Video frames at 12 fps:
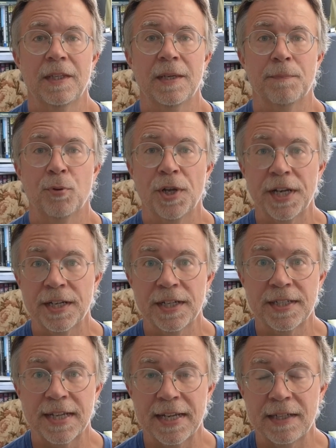You put in
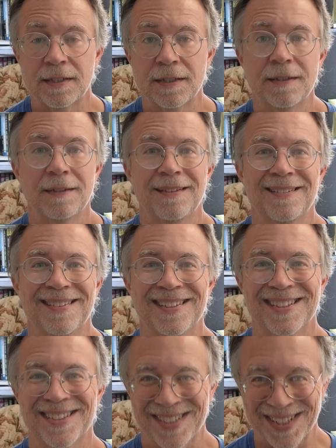a date
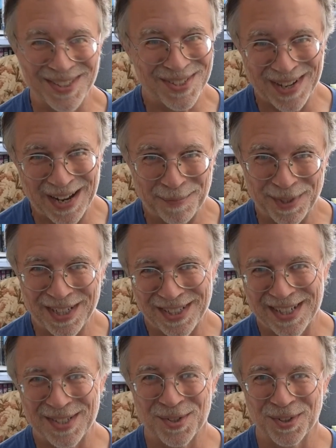and it tells you how many
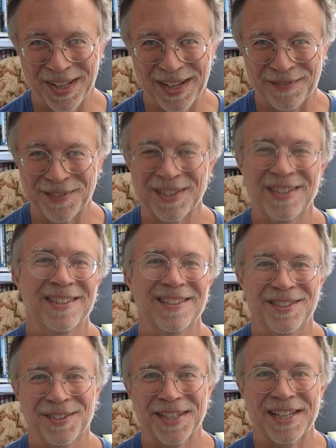days are left
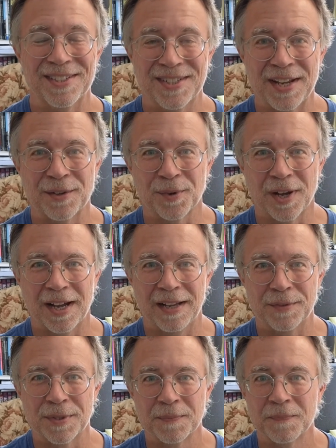until that date
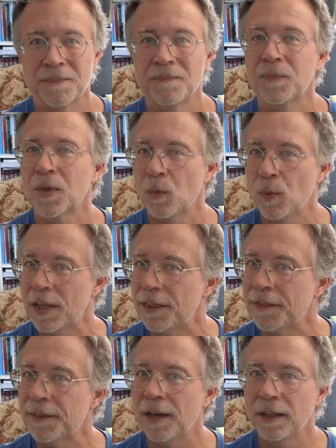arrives,
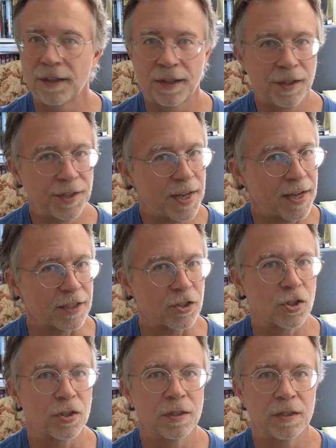with a little
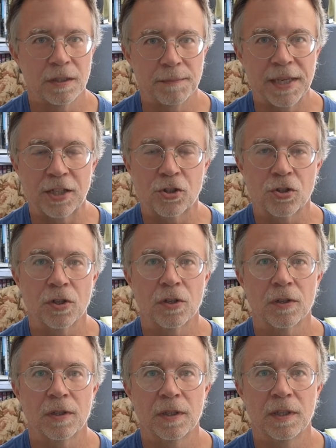nudge to make
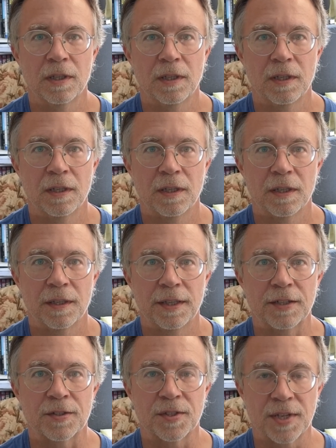sure
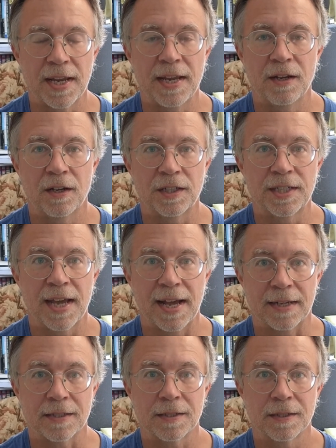that you're staying on
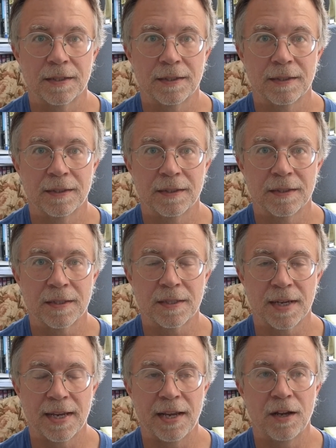task,
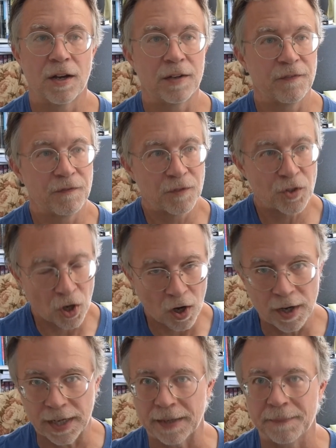staying on
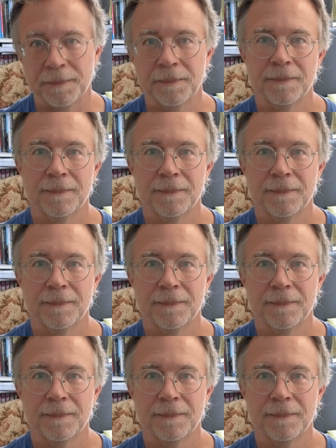target,